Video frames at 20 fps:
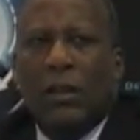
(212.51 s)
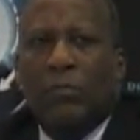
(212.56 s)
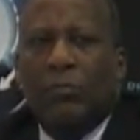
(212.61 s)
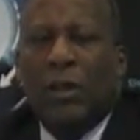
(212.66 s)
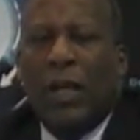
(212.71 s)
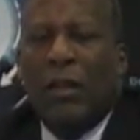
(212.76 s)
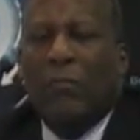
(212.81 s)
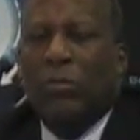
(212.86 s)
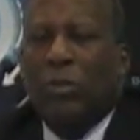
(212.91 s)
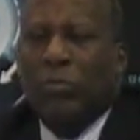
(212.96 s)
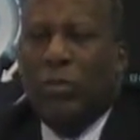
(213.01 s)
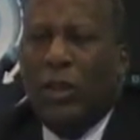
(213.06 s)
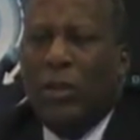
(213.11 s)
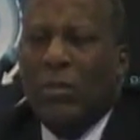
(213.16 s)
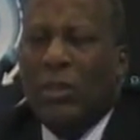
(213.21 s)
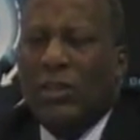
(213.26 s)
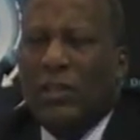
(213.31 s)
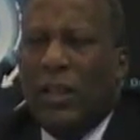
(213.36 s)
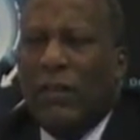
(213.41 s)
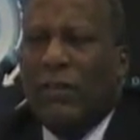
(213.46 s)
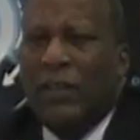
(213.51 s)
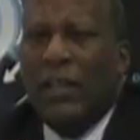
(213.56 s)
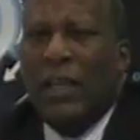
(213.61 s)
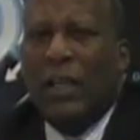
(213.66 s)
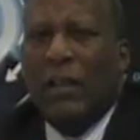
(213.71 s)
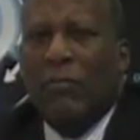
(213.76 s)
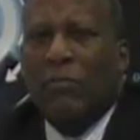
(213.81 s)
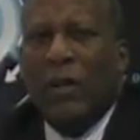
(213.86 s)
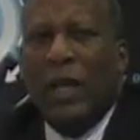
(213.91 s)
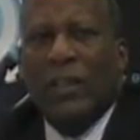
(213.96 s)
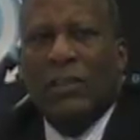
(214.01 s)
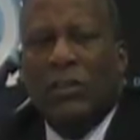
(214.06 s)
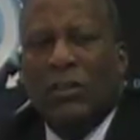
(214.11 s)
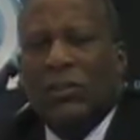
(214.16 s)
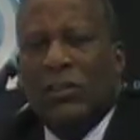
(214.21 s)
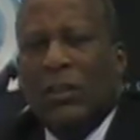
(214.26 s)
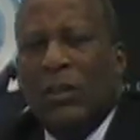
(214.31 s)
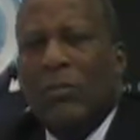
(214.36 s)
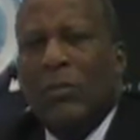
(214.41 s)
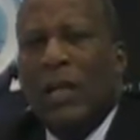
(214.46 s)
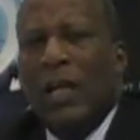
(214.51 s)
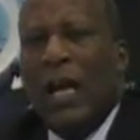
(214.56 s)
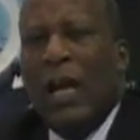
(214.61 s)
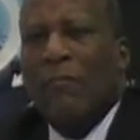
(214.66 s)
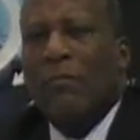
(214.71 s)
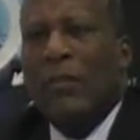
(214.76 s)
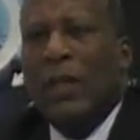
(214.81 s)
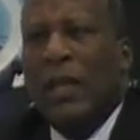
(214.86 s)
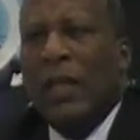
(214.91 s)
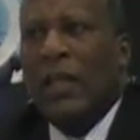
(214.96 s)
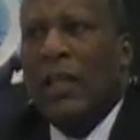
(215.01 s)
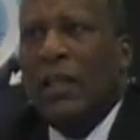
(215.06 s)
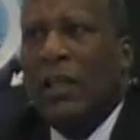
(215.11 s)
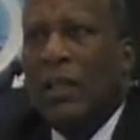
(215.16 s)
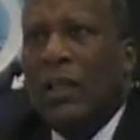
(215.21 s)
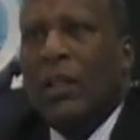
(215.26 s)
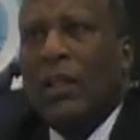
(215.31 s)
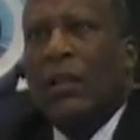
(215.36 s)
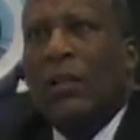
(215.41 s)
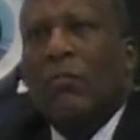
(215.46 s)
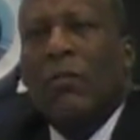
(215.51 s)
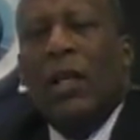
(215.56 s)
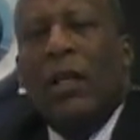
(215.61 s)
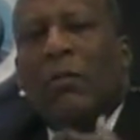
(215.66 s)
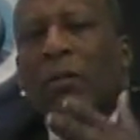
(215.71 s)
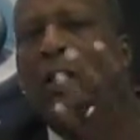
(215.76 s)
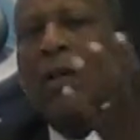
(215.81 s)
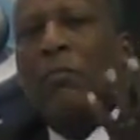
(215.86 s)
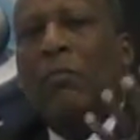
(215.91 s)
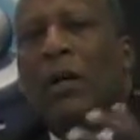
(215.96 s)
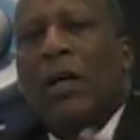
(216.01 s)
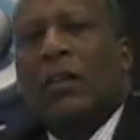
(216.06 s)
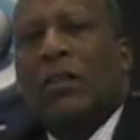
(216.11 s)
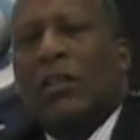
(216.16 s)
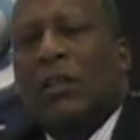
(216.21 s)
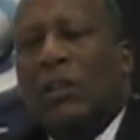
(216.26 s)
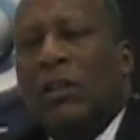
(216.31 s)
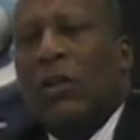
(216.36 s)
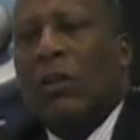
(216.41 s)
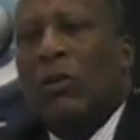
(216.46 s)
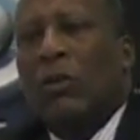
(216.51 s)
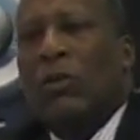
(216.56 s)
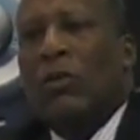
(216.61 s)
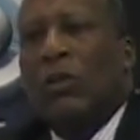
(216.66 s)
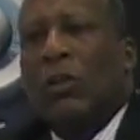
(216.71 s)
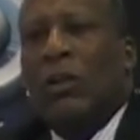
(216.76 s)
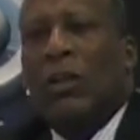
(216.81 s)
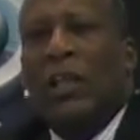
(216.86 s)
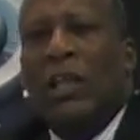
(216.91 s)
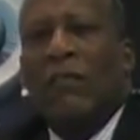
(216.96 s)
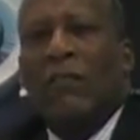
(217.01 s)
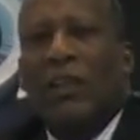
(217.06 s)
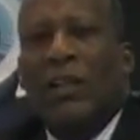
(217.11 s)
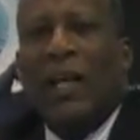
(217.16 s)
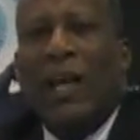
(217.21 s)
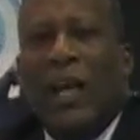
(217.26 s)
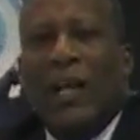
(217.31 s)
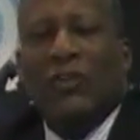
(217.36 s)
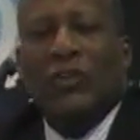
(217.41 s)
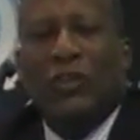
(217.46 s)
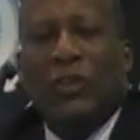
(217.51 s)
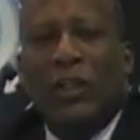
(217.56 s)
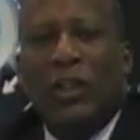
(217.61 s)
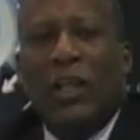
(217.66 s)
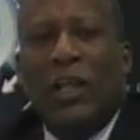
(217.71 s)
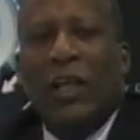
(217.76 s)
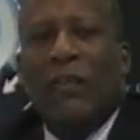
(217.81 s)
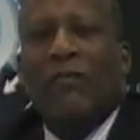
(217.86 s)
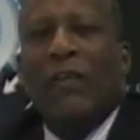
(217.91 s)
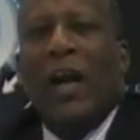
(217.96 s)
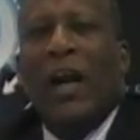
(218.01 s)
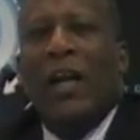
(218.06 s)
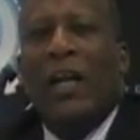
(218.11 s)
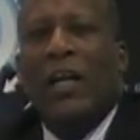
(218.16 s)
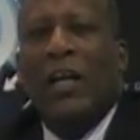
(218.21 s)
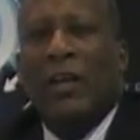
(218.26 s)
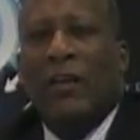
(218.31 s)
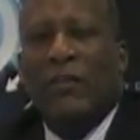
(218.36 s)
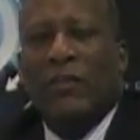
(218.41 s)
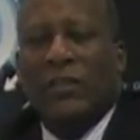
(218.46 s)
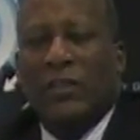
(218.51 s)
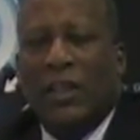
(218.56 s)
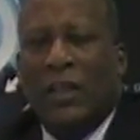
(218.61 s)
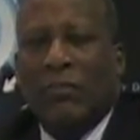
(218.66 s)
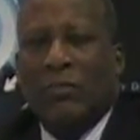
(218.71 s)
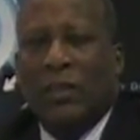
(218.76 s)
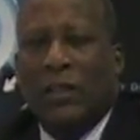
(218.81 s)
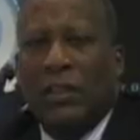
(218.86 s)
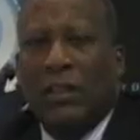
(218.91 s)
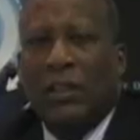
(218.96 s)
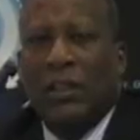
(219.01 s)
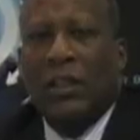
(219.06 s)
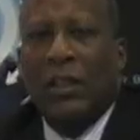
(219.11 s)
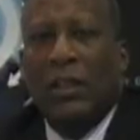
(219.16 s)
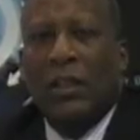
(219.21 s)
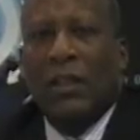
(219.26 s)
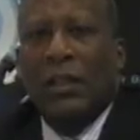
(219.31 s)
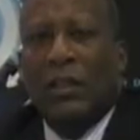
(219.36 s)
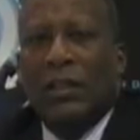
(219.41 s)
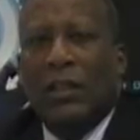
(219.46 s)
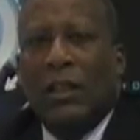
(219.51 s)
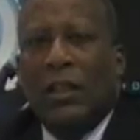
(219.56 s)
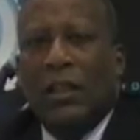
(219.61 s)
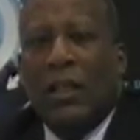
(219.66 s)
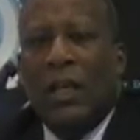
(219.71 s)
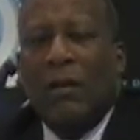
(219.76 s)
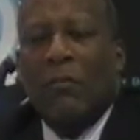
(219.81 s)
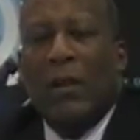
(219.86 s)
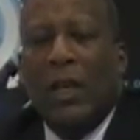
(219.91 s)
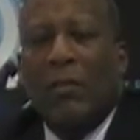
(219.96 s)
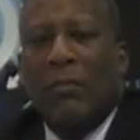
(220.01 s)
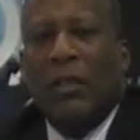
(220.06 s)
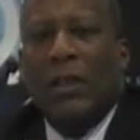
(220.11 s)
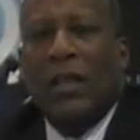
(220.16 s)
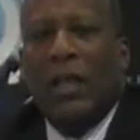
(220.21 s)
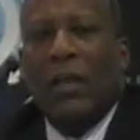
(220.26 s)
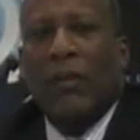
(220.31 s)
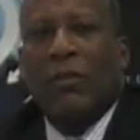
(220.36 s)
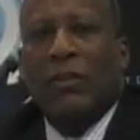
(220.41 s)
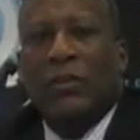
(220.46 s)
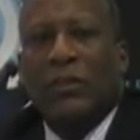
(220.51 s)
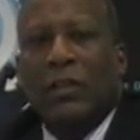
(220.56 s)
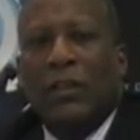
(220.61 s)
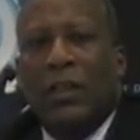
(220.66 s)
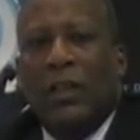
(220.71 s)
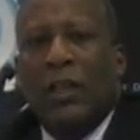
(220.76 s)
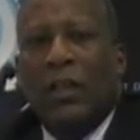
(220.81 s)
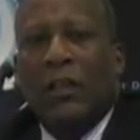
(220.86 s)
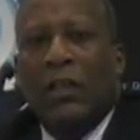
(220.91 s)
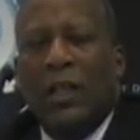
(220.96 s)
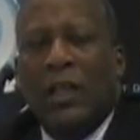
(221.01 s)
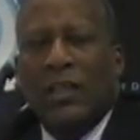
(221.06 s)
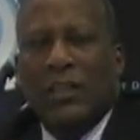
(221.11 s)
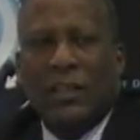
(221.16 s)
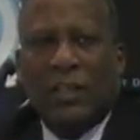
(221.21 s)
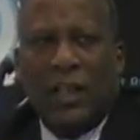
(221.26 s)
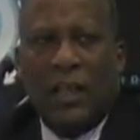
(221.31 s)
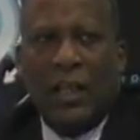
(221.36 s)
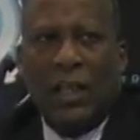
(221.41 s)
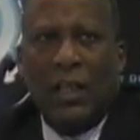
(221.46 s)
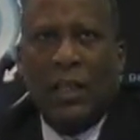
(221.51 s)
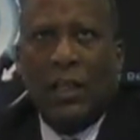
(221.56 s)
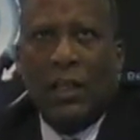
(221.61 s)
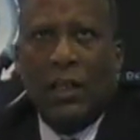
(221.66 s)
probably pretty much every day based on somebody I've met, maybe a month ago or even last year, if I hear something that they may be interested in. Let's say